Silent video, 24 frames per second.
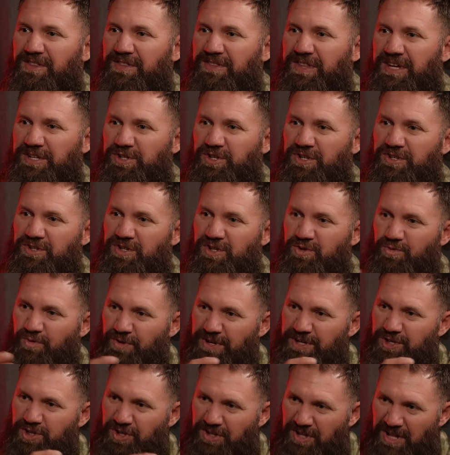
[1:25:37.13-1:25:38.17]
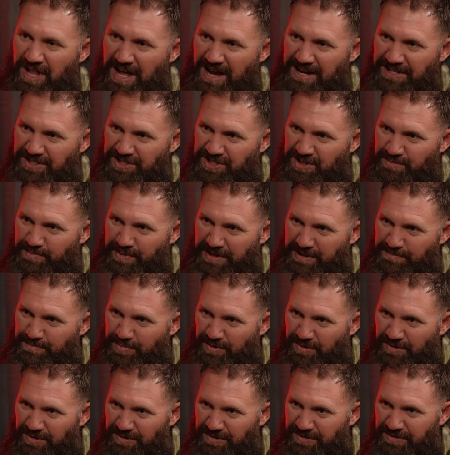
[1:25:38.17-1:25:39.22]
they should just regionalize the
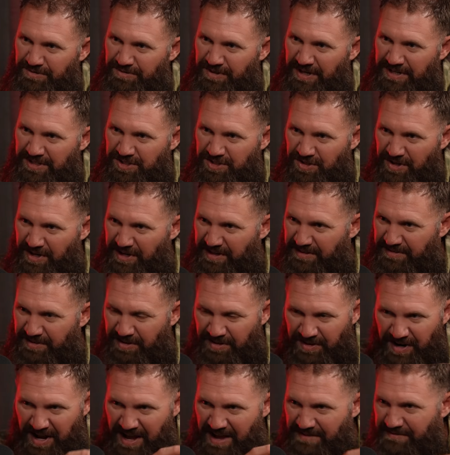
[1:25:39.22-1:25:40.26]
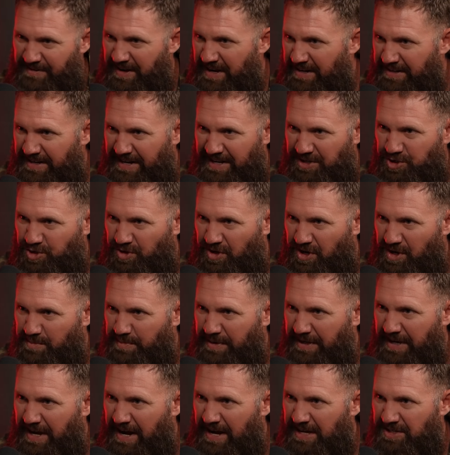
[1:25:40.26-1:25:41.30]
people, right? So like your Afghan National
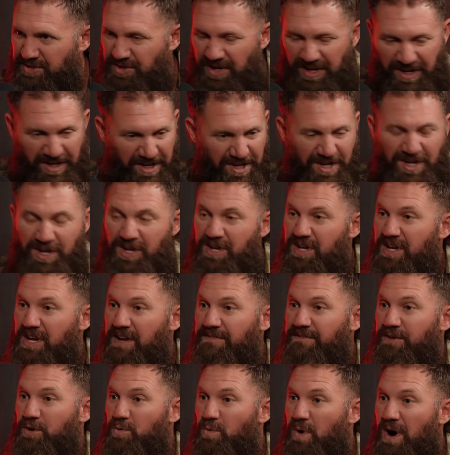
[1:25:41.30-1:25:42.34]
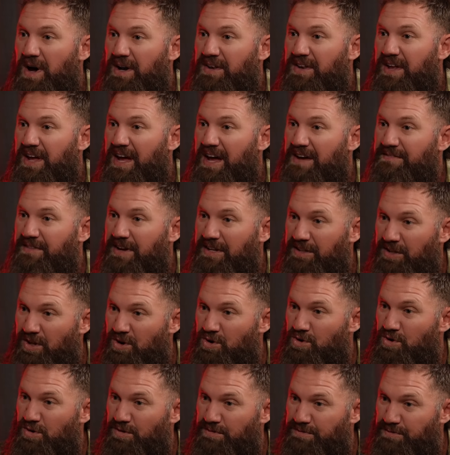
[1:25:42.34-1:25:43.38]
Army guys, like if you wanted to have a
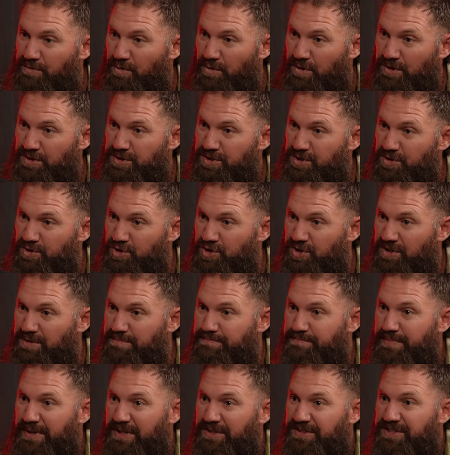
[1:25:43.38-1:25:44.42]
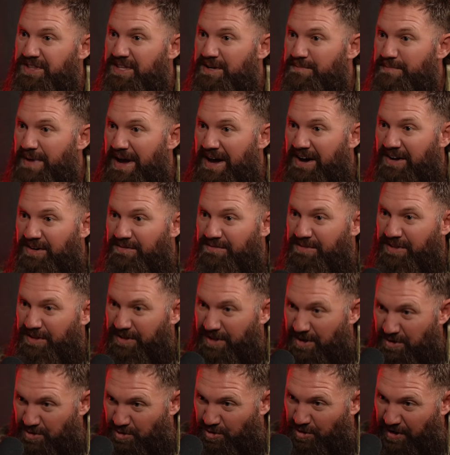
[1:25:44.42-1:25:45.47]
local force, you should have built them out of the
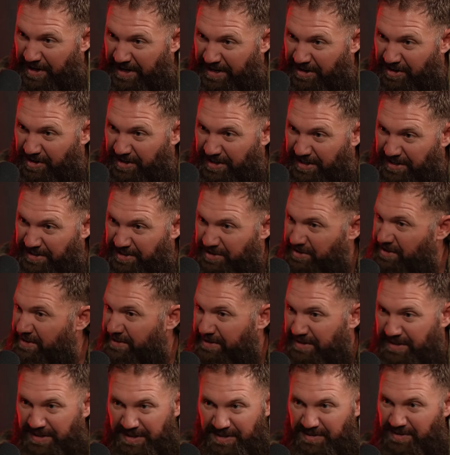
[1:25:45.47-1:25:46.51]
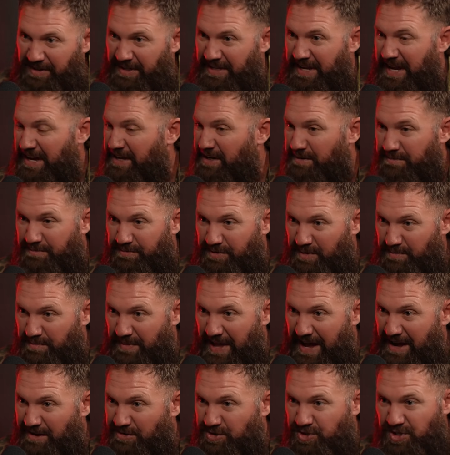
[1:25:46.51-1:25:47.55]
local area. You didn't get them from
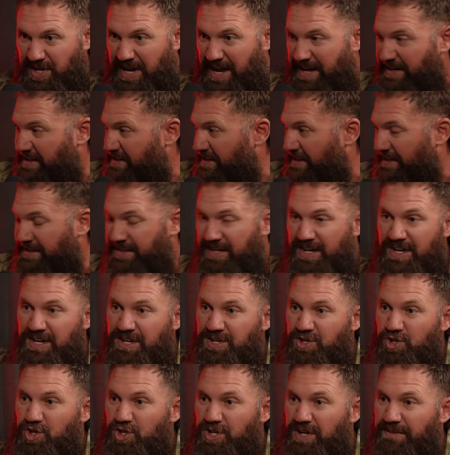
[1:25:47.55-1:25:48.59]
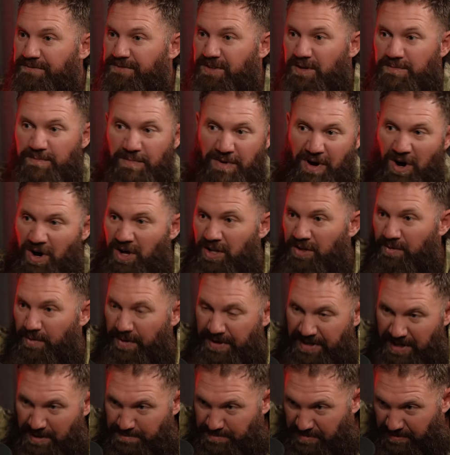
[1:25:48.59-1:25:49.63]
Nowzad and then shift them all the
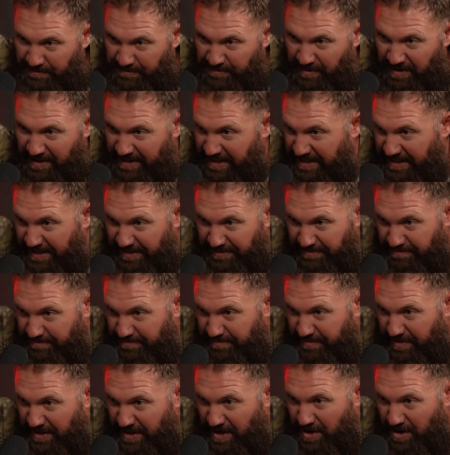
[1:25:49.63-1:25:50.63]
way up to frickin',